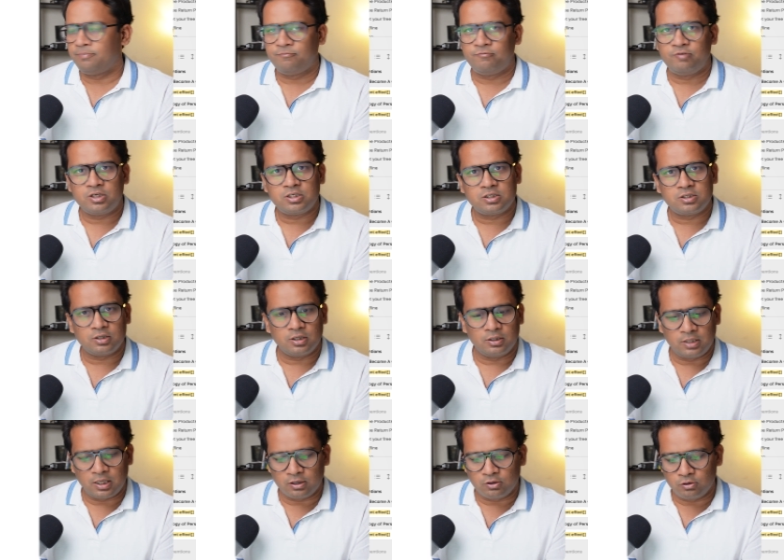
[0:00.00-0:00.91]
which
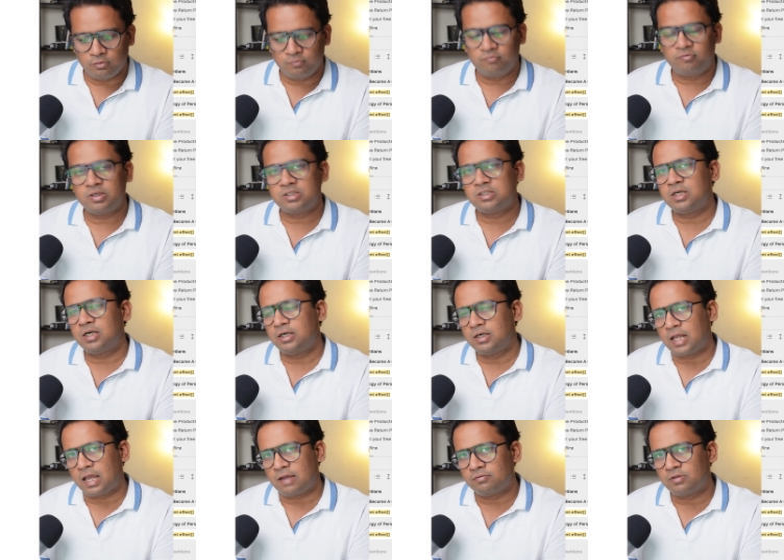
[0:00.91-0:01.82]
the group which
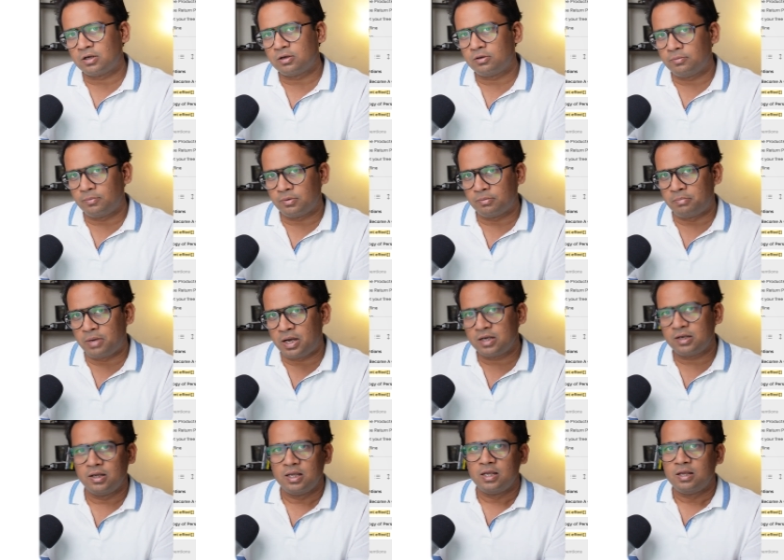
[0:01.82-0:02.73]
didn't have the
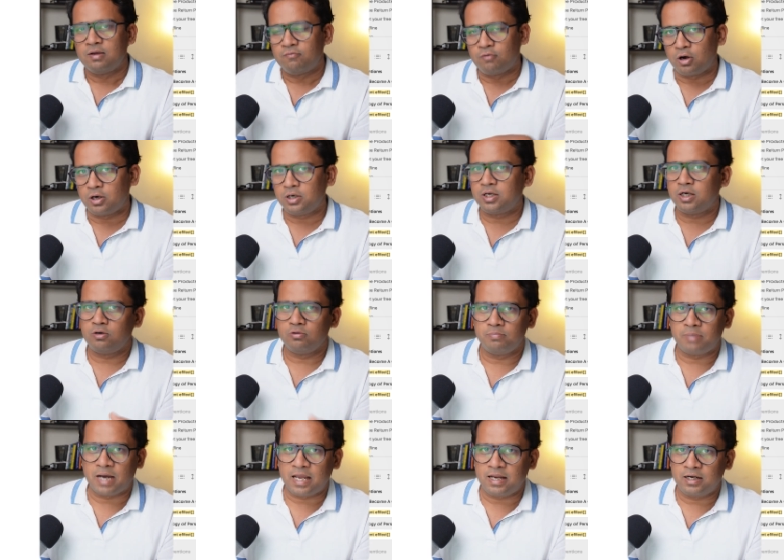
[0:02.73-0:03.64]
mug wanted to
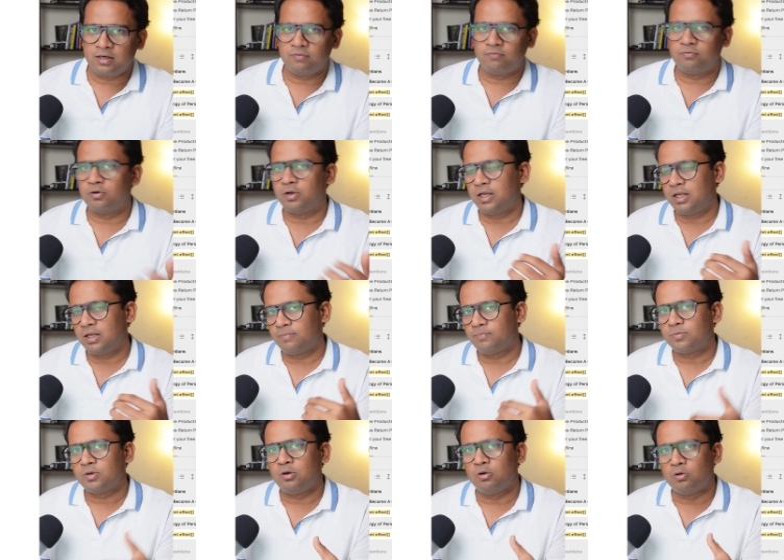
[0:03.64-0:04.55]
buy it for a
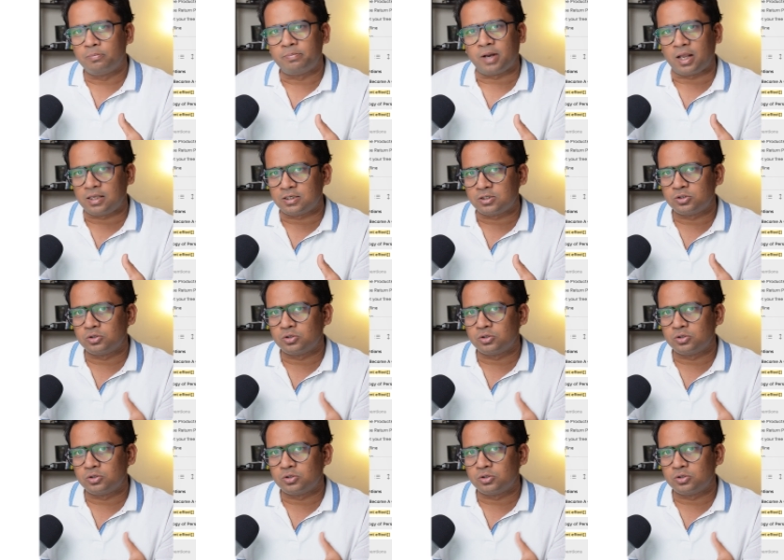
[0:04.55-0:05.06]
low price.